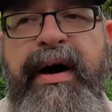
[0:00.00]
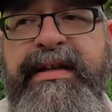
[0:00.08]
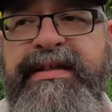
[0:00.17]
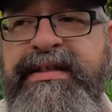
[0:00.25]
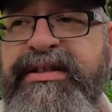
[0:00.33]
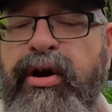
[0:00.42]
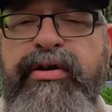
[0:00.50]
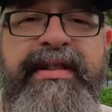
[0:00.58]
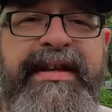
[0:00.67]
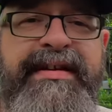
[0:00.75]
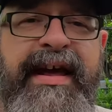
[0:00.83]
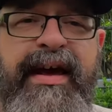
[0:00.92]
but started
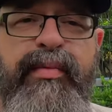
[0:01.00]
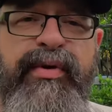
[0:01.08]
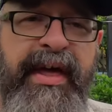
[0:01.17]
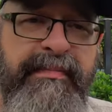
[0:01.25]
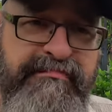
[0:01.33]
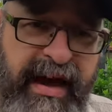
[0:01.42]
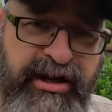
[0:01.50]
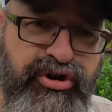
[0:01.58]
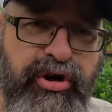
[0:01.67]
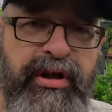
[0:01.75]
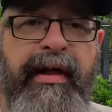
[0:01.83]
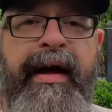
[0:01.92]
the day with a
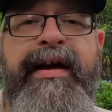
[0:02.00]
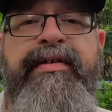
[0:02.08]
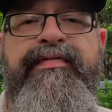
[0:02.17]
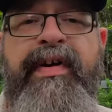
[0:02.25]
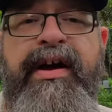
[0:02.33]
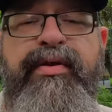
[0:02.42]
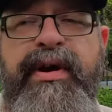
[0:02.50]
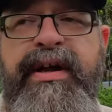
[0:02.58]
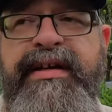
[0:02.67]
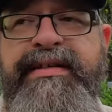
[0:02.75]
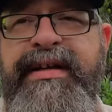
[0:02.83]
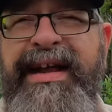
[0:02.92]
major client firing
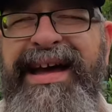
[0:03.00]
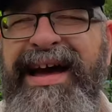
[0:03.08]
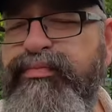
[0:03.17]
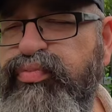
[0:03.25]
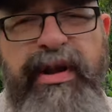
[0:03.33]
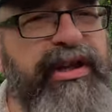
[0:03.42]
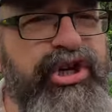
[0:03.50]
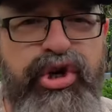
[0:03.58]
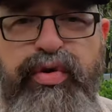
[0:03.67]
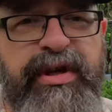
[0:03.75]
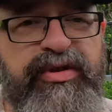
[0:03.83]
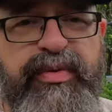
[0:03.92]
us today. I really
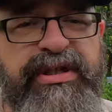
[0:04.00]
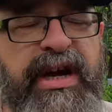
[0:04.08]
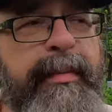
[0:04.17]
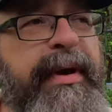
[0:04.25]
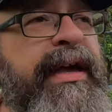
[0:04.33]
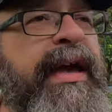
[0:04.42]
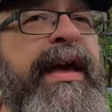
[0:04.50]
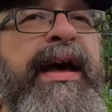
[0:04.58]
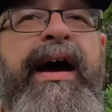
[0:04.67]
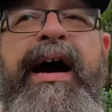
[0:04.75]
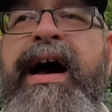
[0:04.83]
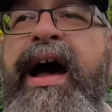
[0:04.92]
knew this was coming.
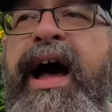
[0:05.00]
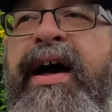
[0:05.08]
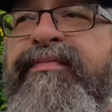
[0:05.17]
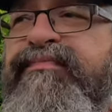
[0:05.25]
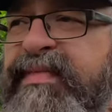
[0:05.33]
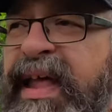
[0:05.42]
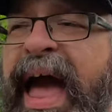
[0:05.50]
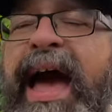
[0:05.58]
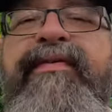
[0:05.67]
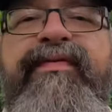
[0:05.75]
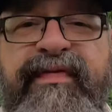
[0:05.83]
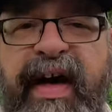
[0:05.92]
I
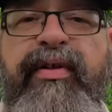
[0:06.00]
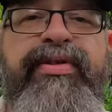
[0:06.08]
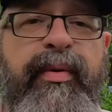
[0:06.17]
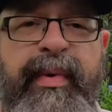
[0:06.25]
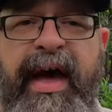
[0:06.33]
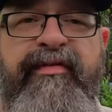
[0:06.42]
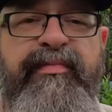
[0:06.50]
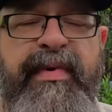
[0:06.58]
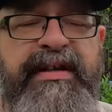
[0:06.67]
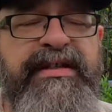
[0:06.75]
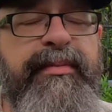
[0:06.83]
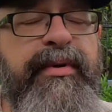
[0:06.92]
have felt that we haven't been
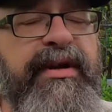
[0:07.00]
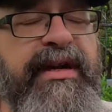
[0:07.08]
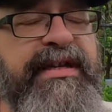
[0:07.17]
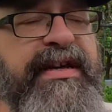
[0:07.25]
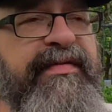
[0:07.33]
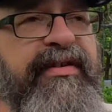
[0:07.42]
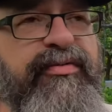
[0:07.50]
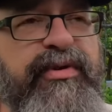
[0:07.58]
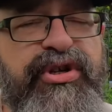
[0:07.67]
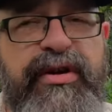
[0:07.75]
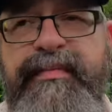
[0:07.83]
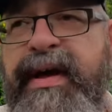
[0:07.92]
as communicative as we
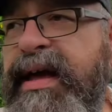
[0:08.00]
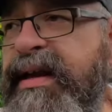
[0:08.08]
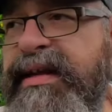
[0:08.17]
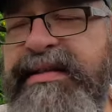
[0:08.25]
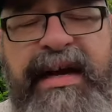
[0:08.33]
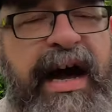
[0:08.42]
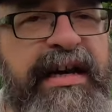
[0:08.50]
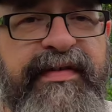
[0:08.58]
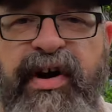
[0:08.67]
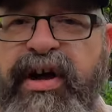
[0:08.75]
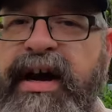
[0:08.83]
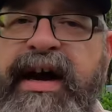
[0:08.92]
should be, and it's kind of
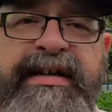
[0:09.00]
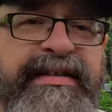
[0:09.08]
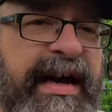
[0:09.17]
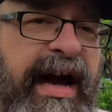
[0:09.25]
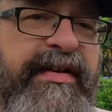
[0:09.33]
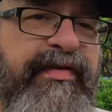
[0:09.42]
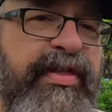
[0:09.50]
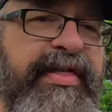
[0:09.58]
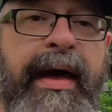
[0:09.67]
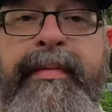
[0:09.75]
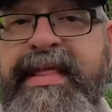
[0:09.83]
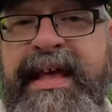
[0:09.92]
on us, kind of on
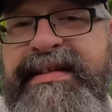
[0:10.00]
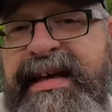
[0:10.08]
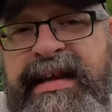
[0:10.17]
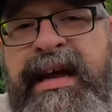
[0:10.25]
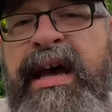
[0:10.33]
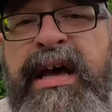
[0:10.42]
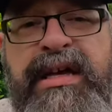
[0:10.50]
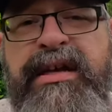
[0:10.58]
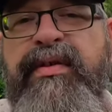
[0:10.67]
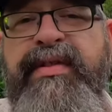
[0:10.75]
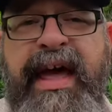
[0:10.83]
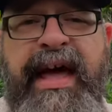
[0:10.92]
them. And they said, you
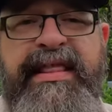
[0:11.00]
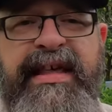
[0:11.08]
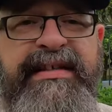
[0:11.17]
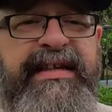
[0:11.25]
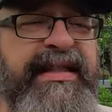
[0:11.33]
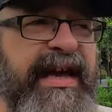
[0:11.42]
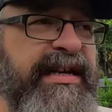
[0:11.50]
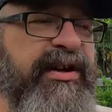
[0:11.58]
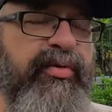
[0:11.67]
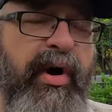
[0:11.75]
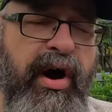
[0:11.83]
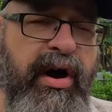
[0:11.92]
know, they had things that they did
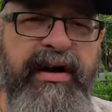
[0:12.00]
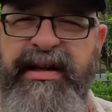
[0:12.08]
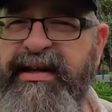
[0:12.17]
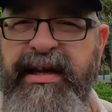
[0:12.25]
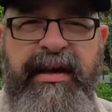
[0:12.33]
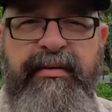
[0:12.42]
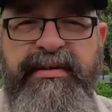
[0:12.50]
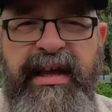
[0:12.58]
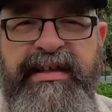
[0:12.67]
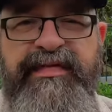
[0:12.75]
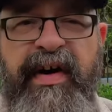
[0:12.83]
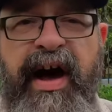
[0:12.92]
wrong, and like,
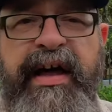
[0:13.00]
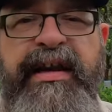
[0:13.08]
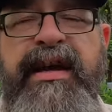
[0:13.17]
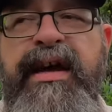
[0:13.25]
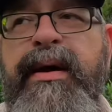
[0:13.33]
it's fine,